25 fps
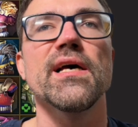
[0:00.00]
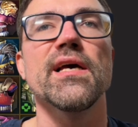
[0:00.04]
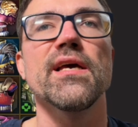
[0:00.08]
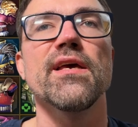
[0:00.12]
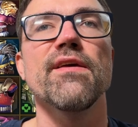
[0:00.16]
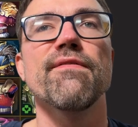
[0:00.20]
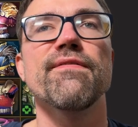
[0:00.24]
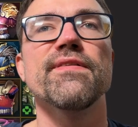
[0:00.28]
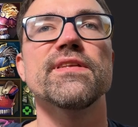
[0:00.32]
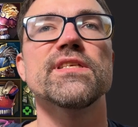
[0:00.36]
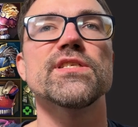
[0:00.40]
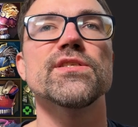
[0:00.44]

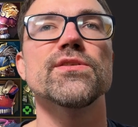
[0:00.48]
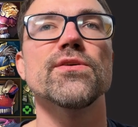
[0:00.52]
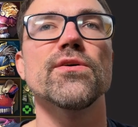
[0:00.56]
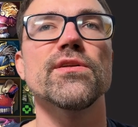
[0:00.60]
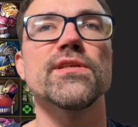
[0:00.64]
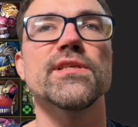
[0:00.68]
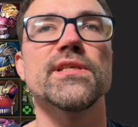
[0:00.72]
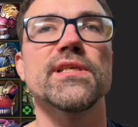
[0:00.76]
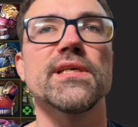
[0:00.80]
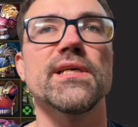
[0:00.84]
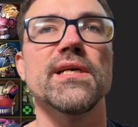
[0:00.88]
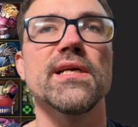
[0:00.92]
if it's
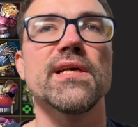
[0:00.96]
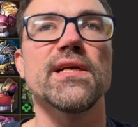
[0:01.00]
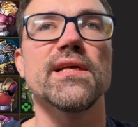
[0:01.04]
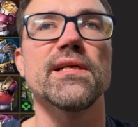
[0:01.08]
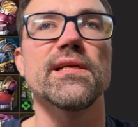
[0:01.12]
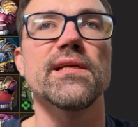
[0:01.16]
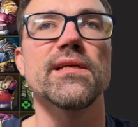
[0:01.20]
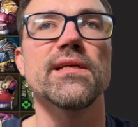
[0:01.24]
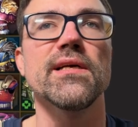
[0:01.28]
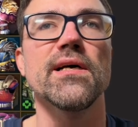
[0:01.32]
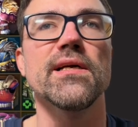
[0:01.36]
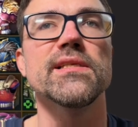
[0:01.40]
not
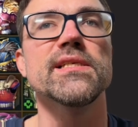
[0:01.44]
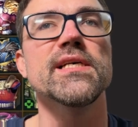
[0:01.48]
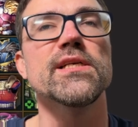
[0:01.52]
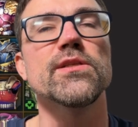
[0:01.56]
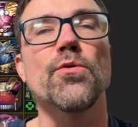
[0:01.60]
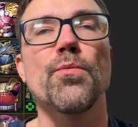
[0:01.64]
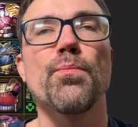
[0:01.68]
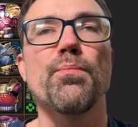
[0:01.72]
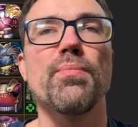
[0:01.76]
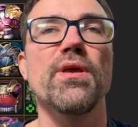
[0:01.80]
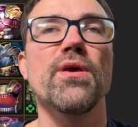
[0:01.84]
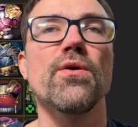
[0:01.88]

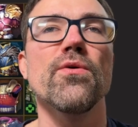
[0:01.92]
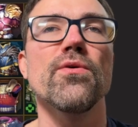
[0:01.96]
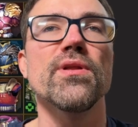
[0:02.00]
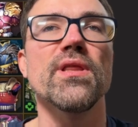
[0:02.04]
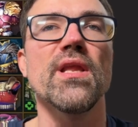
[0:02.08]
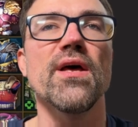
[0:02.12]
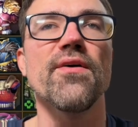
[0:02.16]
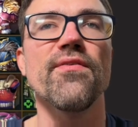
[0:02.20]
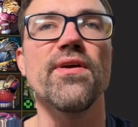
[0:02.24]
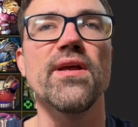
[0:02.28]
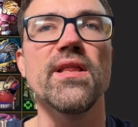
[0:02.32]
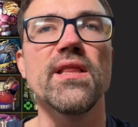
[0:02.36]
that OP
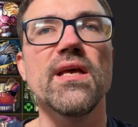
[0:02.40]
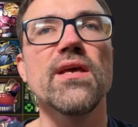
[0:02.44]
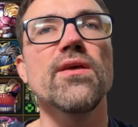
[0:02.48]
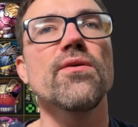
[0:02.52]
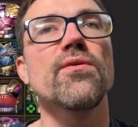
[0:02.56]
on Arena,